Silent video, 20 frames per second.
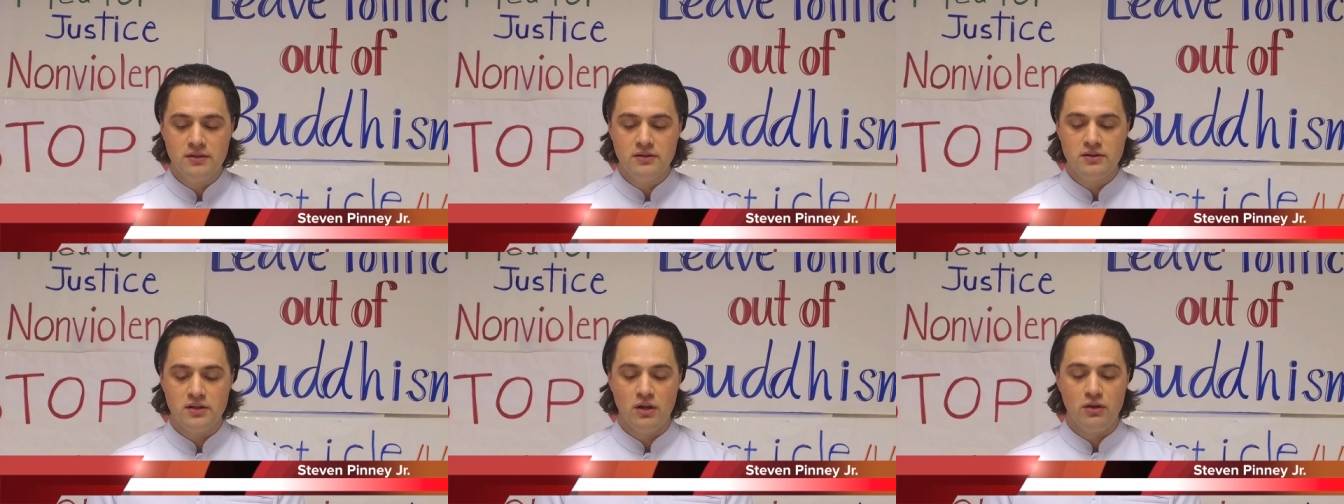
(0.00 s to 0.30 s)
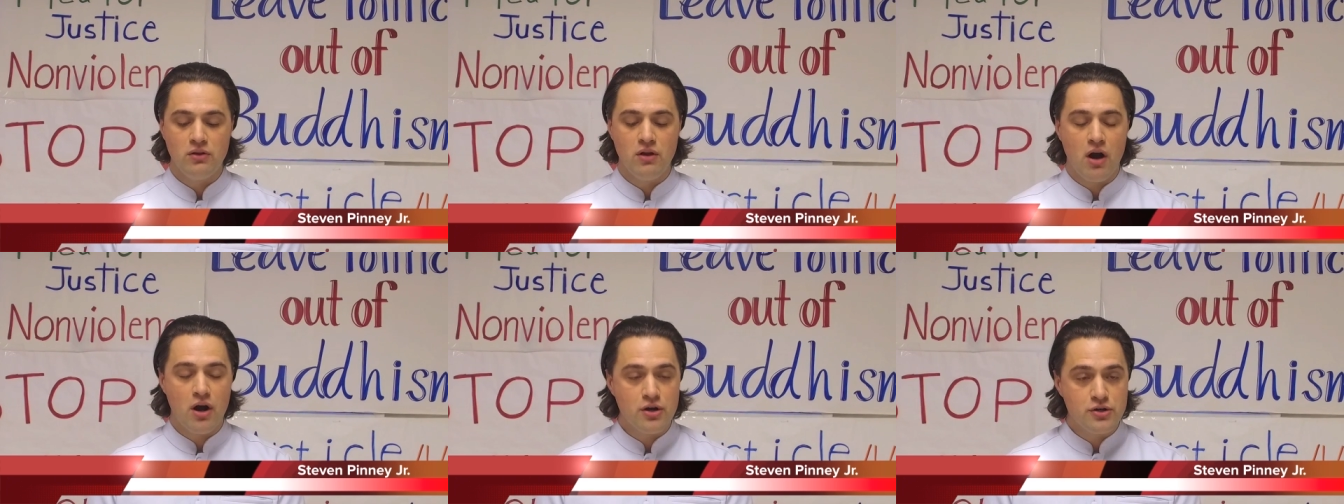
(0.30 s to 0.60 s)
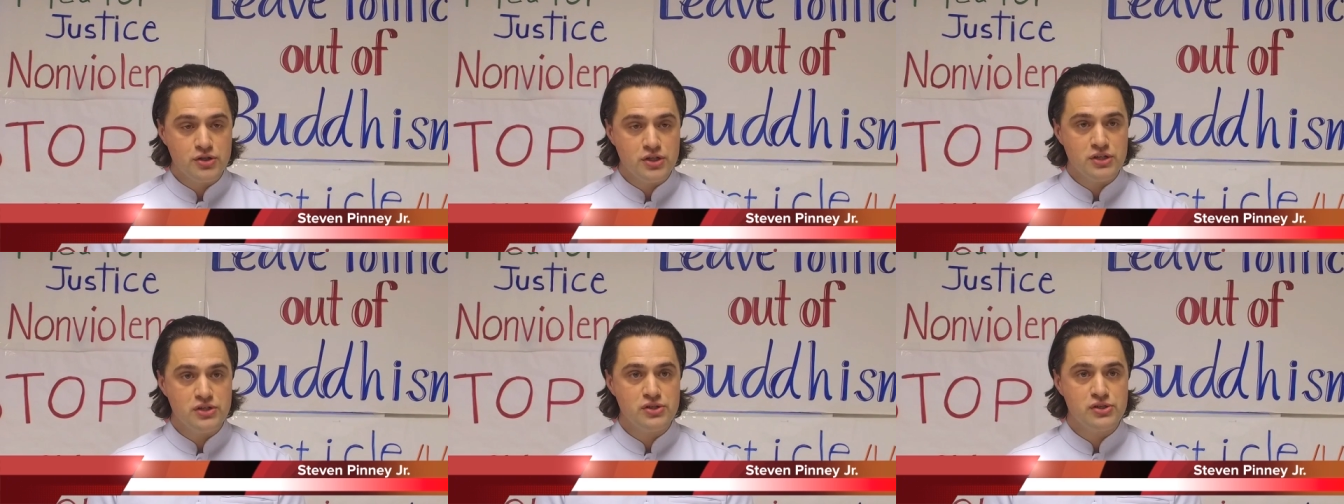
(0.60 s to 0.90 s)
the
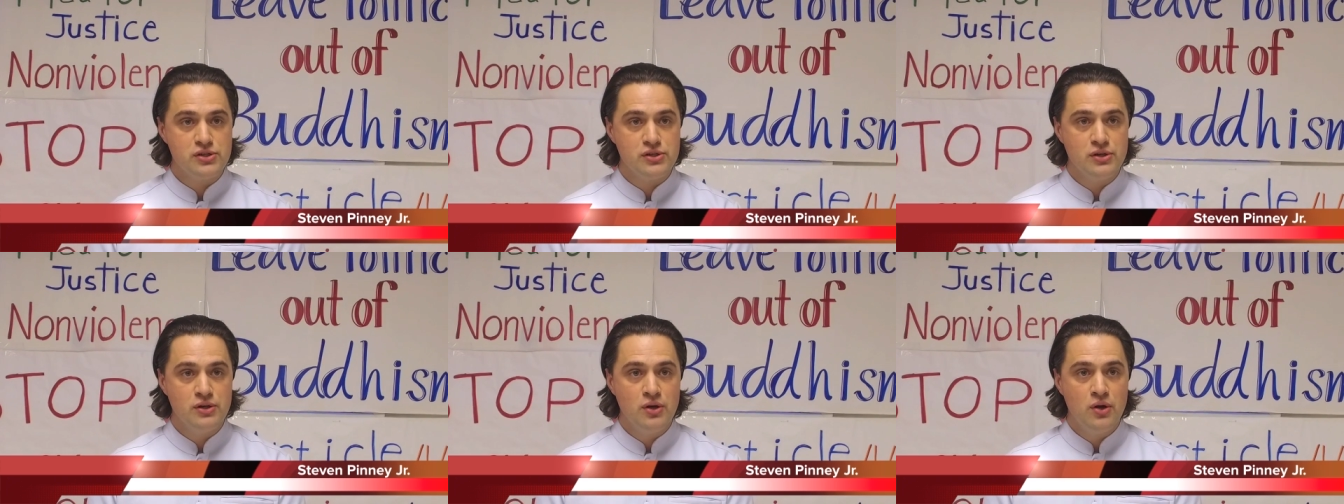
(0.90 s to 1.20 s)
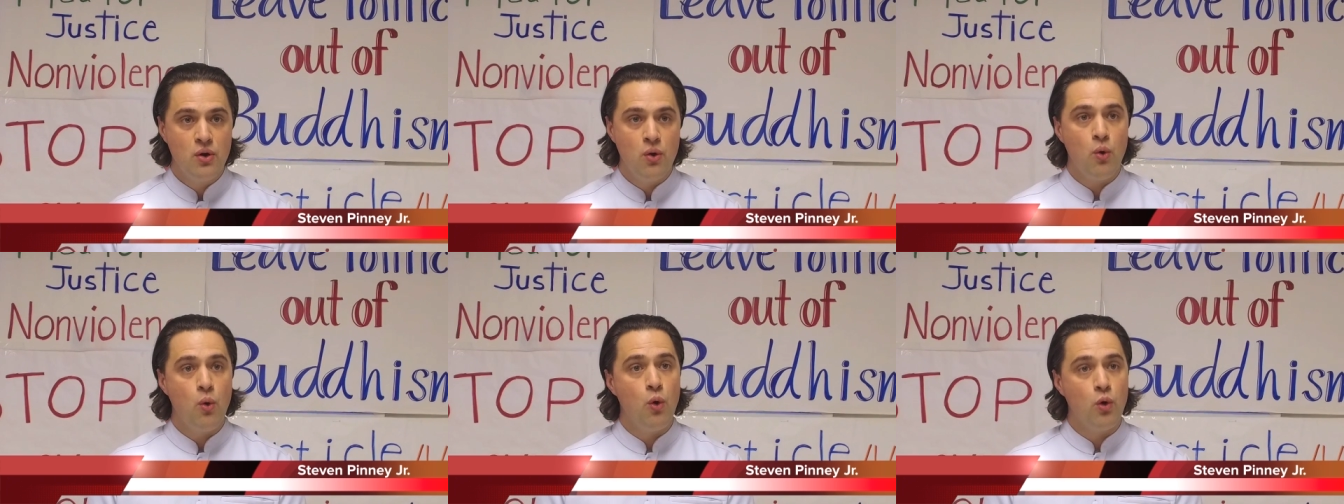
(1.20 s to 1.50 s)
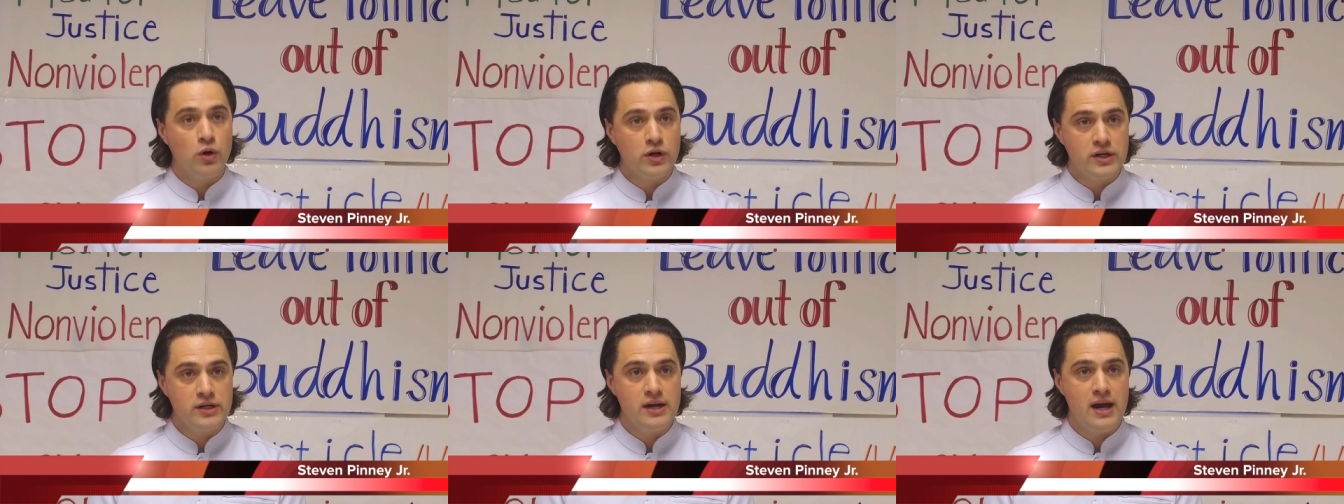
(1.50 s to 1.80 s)
largest
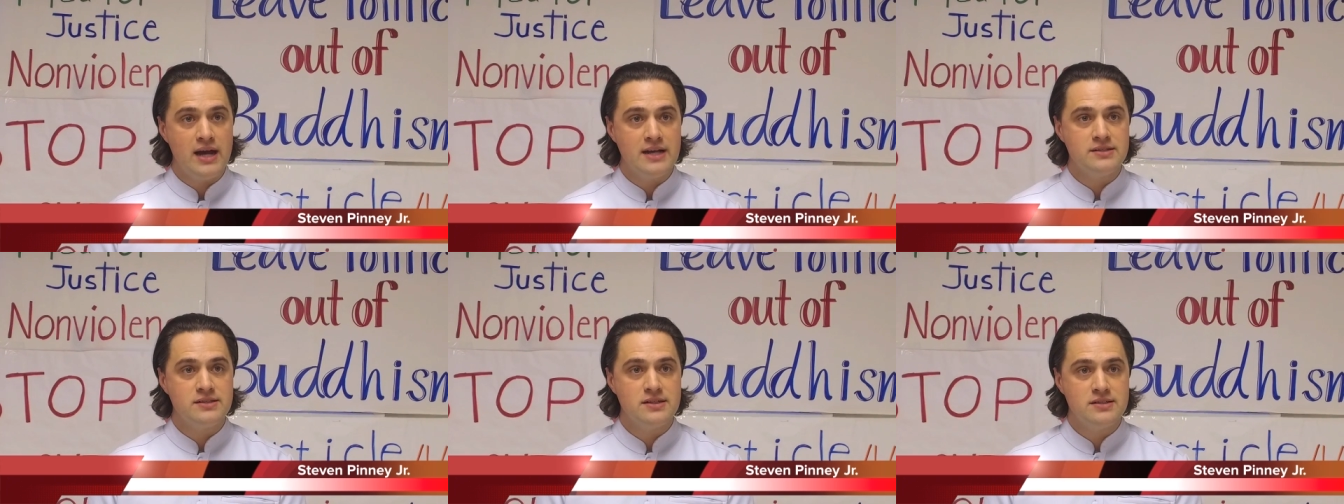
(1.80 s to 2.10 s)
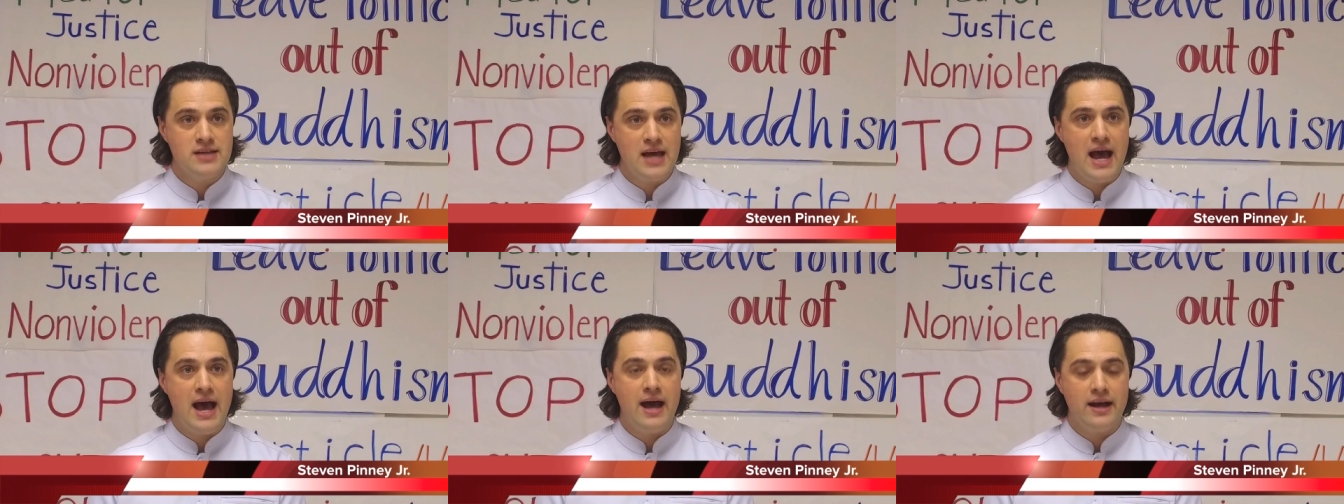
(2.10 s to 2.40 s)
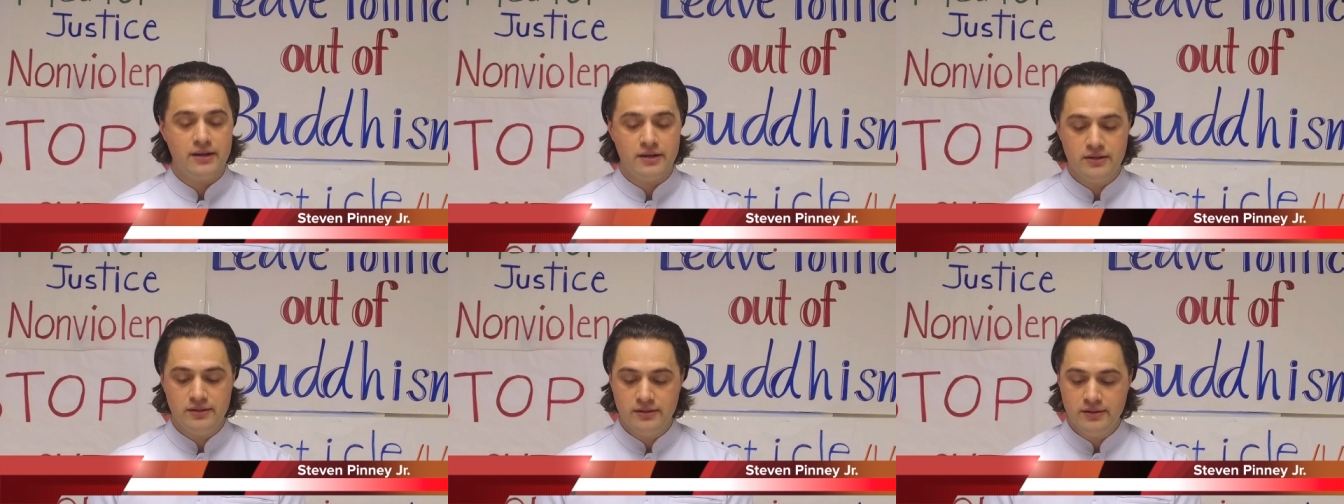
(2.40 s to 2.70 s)
organized
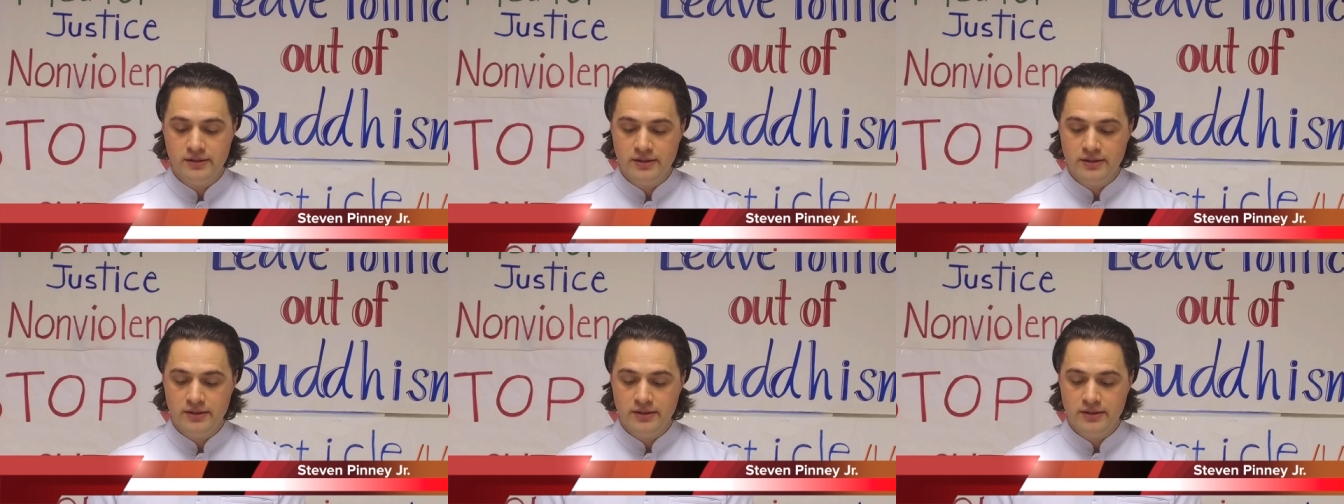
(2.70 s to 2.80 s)
attack